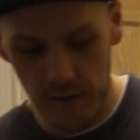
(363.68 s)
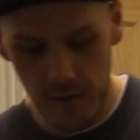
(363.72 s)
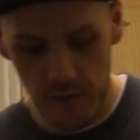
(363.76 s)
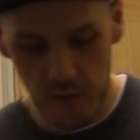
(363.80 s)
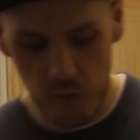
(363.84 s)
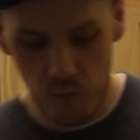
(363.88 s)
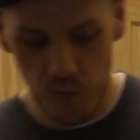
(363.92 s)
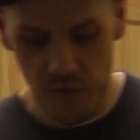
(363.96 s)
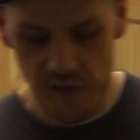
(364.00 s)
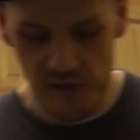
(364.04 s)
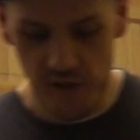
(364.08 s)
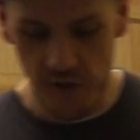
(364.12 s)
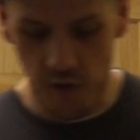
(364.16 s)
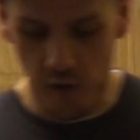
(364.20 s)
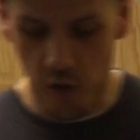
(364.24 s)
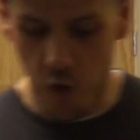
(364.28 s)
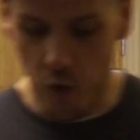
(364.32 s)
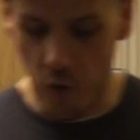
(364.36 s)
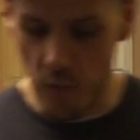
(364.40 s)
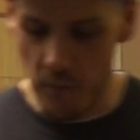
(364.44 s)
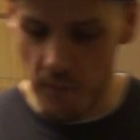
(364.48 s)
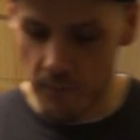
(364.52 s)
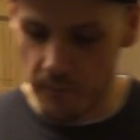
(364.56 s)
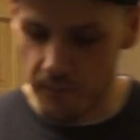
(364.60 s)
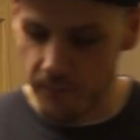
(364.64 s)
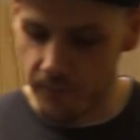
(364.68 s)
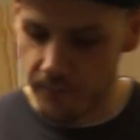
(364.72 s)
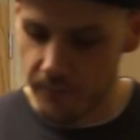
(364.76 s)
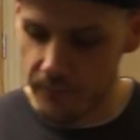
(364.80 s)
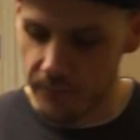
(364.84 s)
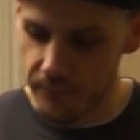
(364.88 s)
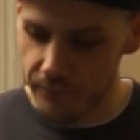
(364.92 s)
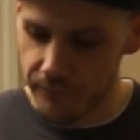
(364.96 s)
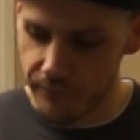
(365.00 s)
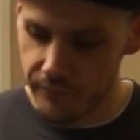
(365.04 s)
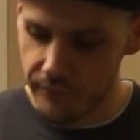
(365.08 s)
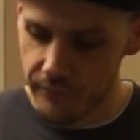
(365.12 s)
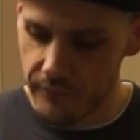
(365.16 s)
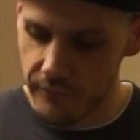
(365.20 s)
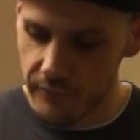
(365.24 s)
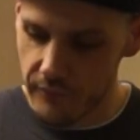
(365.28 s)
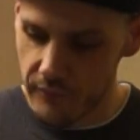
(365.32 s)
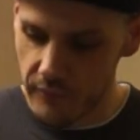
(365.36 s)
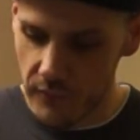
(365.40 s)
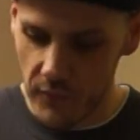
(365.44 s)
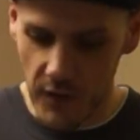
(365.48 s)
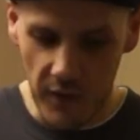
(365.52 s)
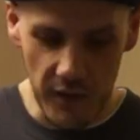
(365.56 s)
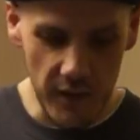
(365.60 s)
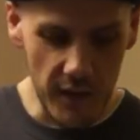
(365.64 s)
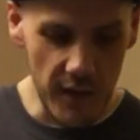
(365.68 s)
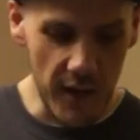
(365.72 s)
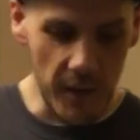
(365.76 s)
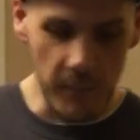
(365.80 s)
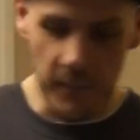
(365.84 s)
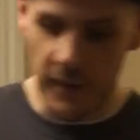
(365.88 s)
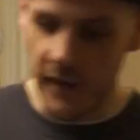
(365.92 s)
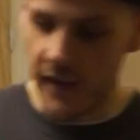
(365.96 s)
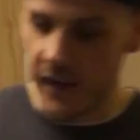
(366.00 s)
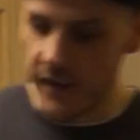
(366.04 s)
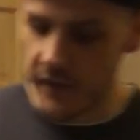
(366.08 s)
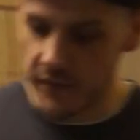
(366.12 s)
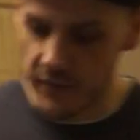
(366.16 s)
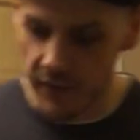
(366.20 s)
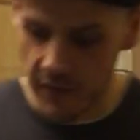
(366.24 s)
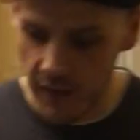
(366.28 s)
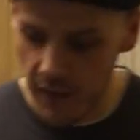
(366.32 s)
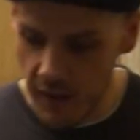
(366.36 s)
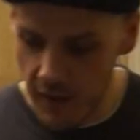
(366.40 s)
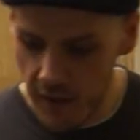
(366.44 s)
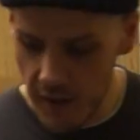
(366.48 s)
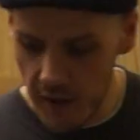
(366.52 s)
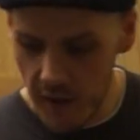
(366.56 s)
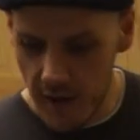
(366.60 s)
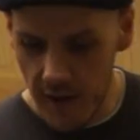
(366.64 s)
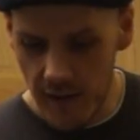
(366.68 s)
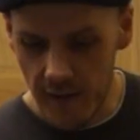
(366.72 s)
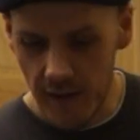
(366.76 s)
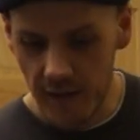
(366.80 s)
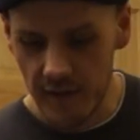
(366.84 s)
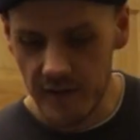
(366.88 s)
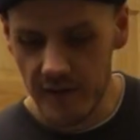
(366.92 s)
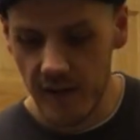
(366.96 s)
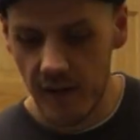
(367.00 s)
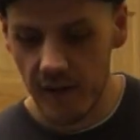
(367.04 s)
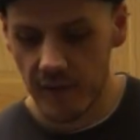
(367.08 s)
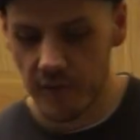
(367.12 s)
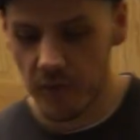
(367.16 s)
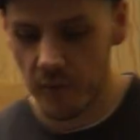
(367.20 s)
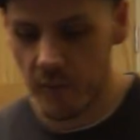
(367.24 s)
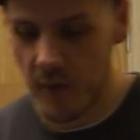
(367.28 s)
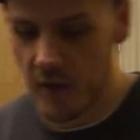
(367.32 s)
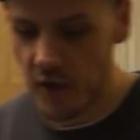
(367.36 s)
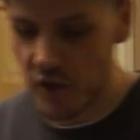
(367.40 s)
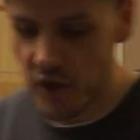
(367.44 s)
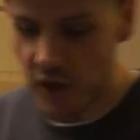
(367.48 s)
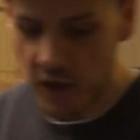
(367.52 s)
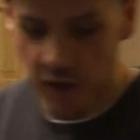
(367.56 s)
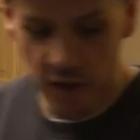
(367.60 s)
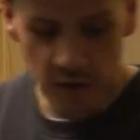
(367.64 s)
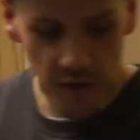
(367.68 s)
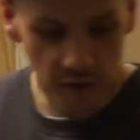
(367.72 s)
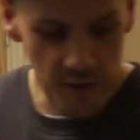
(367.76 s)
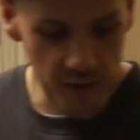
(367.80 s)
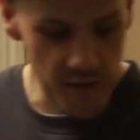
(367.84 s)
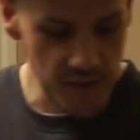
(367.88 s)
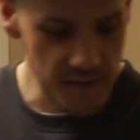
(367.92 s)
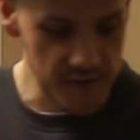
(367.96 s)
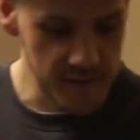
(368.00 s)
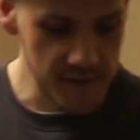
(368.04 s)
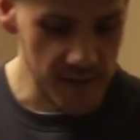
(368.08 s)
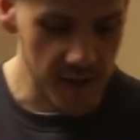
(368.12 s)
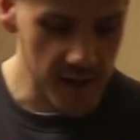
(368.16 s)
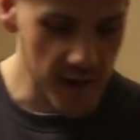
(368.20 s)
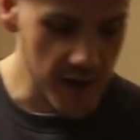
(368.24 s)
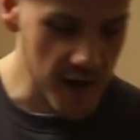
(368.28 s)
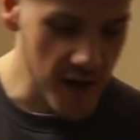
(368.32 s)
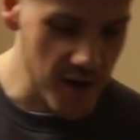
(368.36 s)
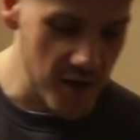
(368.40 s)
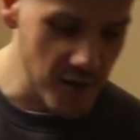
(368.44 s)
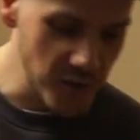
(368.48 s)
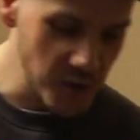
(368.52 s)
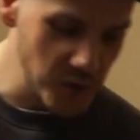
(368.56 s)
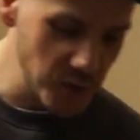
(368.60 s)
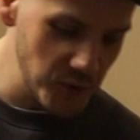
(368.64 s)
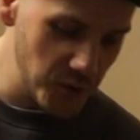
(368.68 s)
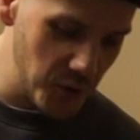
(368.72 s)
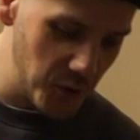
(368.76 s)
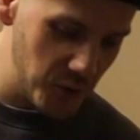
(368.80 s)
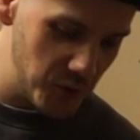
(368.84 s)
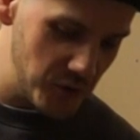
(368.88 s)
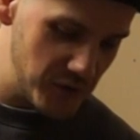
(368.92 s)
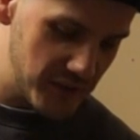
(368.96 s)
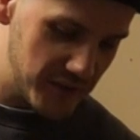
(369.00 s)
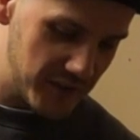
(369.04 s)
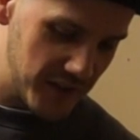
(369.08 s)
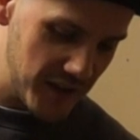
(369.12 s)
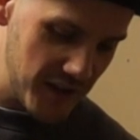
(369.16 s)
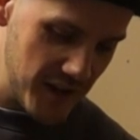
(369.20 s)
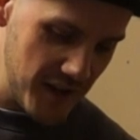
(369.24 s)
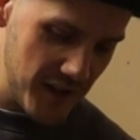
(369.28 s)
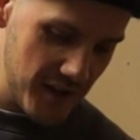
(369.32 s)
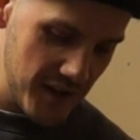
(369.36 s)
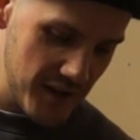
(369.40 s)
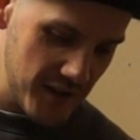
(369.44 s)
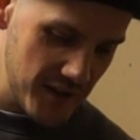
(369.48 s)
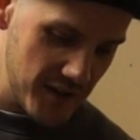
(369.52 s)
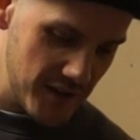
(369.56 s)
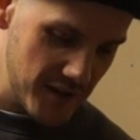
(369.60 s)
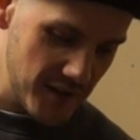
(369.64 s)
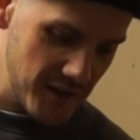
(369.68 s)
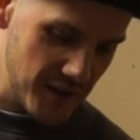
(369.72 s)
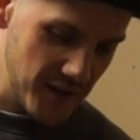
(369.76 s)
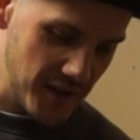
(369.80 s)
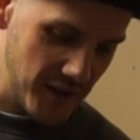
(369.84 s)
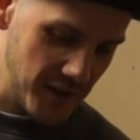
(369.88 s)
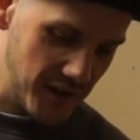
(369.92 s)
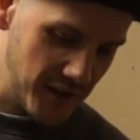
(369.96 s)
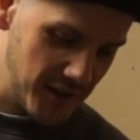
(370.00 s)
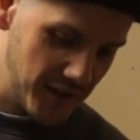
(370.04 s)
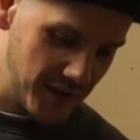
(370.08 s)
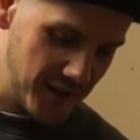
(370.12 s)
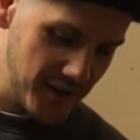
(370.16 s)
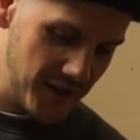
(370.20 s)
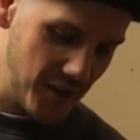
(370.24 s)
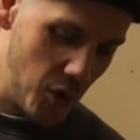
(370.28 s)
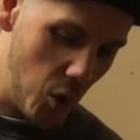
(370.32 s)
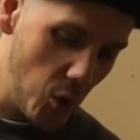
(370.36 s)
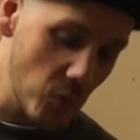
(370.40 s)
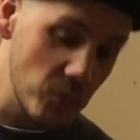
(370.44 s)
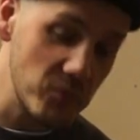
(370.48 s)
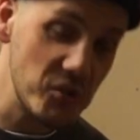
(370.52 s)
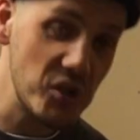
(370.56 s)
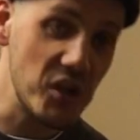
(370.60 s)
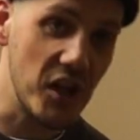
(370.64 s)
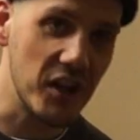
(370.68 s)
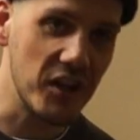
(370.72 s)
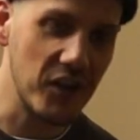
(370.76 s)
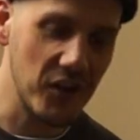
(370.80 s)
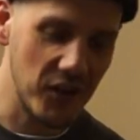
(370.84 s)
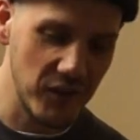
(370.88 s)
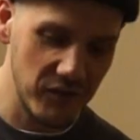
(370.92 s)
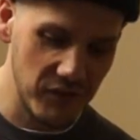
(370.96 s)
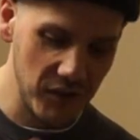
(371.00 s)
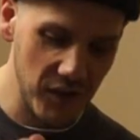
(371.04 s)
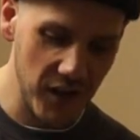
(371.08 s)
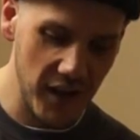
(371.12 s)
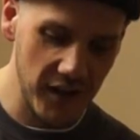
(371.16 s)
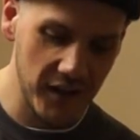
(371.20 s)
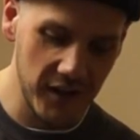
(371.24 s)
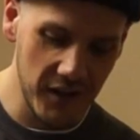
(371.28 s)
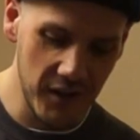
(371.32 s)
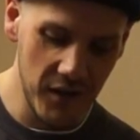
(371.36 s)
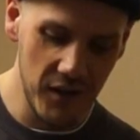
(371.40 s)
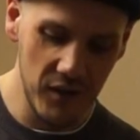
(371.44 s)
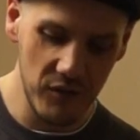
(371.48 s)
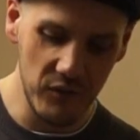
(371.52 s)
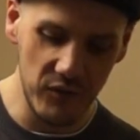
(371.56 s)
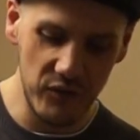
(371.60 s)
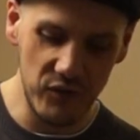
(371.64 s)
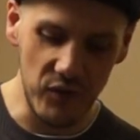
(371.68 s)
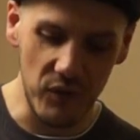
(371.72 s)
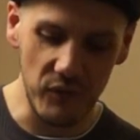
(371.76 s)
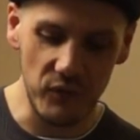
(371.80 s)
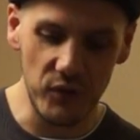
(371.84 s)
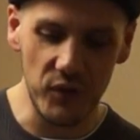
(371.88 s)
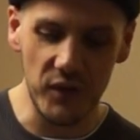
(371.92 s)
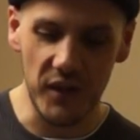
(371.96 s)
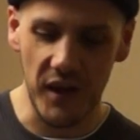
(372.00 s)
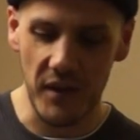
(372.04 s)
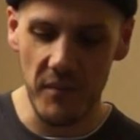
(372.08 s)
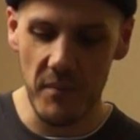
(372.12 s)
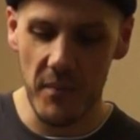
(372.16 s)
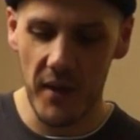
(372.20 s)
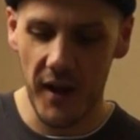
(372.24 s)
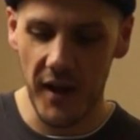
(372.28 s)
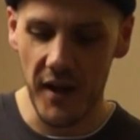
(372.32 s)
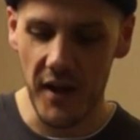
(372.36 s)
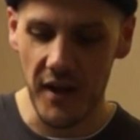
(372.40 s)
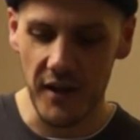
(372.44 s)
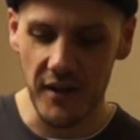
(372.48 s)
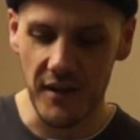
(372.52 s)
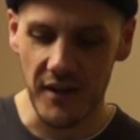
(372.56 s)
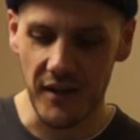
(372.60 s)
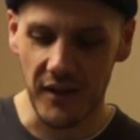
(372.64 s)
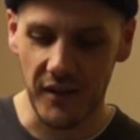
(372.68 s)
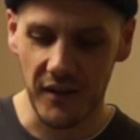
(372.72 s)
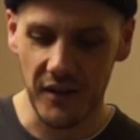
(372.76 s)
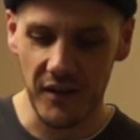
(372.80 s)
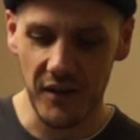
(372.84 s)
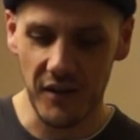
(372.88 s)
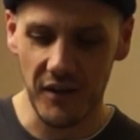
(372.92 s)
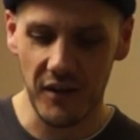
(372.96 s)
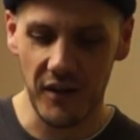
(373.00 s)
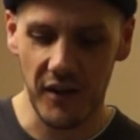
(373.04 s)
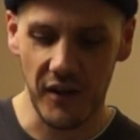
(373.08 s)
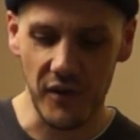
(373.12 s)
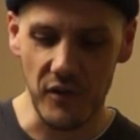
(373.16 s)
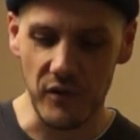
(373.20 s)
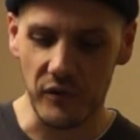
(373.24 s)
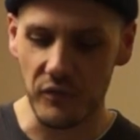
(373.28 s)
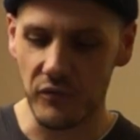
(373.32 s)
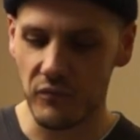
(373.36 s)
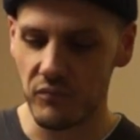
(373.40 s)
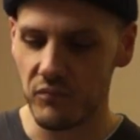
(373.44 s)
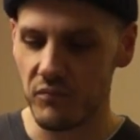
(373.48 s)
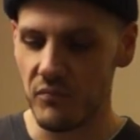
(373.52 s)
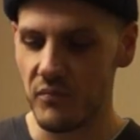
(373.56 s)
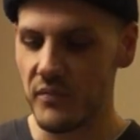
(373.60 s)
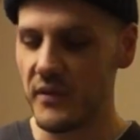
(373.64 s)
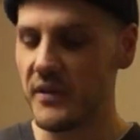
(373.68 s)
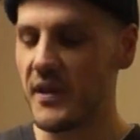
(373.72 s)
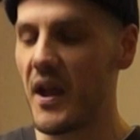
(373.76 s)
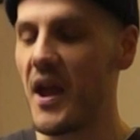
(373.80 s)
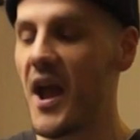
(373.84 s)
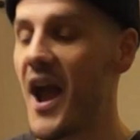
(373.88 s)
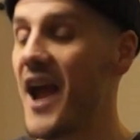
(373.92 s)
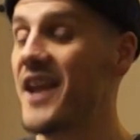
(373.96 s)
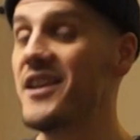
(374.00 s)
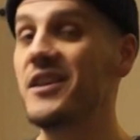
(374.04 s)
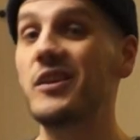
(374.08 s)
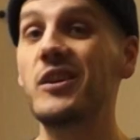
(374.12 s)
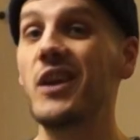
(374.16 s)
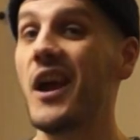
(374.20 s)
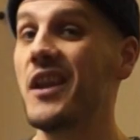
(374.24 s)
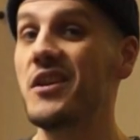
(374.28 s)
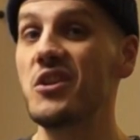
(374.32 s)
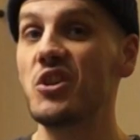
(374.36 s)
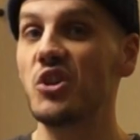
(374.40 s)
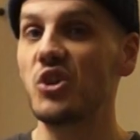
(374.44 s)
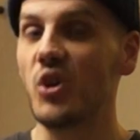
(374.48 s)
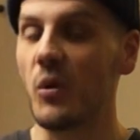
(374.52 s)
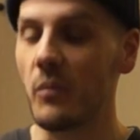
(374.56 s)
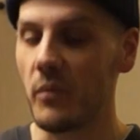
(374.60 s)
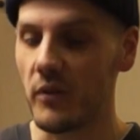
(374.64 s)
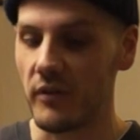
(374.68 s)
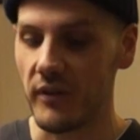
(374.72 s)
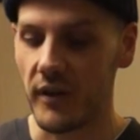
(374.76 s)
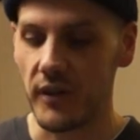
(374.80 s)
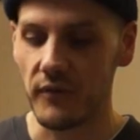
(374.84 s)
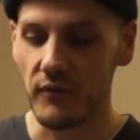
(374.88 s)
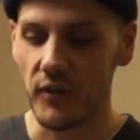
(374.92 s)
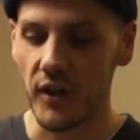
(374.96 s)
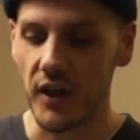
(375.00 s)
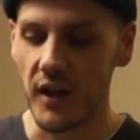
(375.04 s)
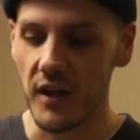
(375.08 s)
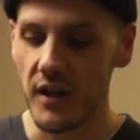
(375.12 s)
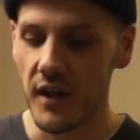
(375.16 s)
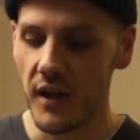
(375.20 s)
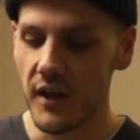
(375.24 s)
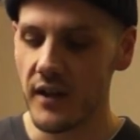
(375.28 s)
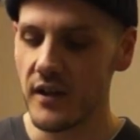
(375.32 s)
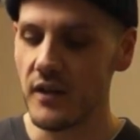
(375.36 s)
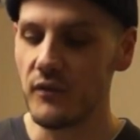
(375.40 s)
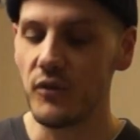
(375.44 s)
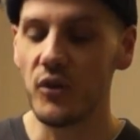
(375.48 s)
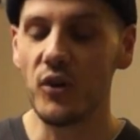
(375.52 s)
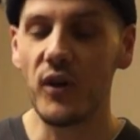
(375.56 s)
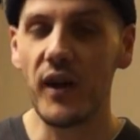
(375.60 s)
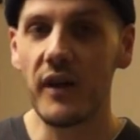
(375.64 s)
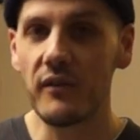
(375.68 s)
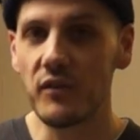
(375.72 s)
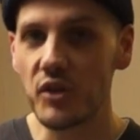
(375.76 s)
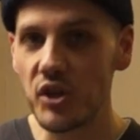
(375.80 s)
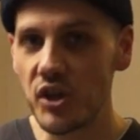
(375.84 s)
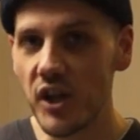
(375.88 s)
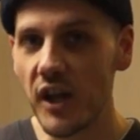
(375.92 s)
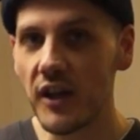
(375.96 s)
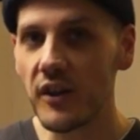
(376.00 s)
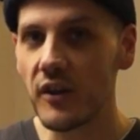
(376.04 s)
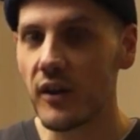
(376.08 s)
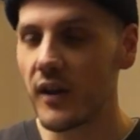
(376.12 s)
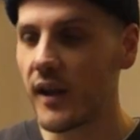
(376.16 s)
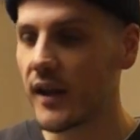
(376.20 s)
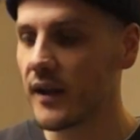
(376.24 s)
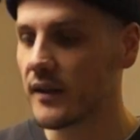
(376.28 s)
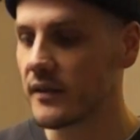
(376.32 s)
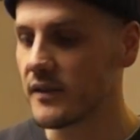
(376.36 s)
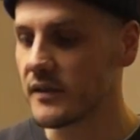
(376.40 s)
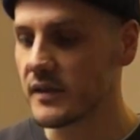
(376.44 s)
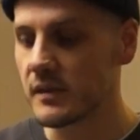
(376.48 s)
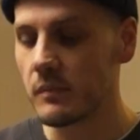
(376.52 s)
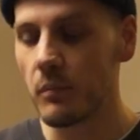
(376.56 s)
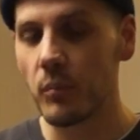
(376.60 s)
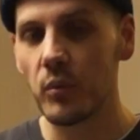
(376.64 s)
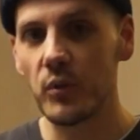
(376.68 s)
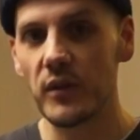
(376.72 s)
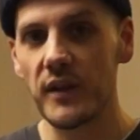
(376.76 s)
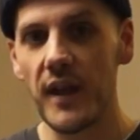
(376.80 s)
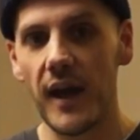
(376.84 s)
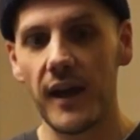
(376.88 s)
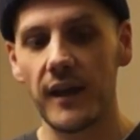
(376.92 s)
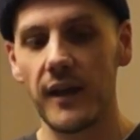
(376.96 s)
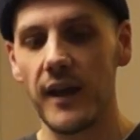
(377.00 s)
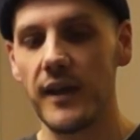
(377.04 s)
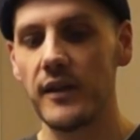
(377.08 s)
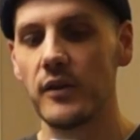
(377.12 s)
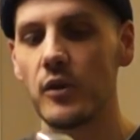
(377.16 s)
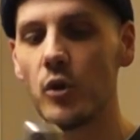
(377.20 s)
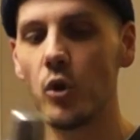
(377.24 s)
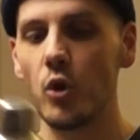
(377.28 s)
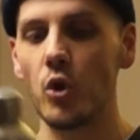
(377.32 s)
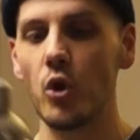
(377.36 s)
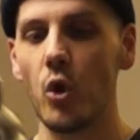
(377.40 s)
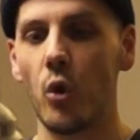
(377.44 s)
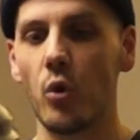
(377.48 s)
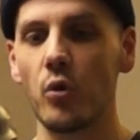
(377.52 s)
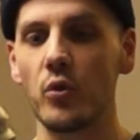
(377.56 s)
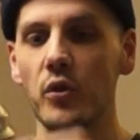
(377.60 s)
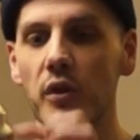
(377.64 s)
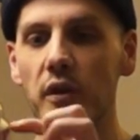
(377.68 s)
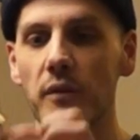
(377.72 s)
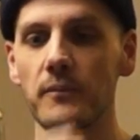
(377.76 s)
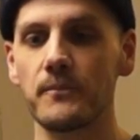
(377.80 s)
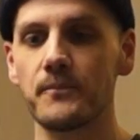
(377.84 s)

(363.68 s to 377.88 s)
we stock home. Happy days. That's it. So my shaker is a good old home shaker, if you like. The stuff you can buy in kind of in any shop around, really. If you don't have a shaker like this, put that in a long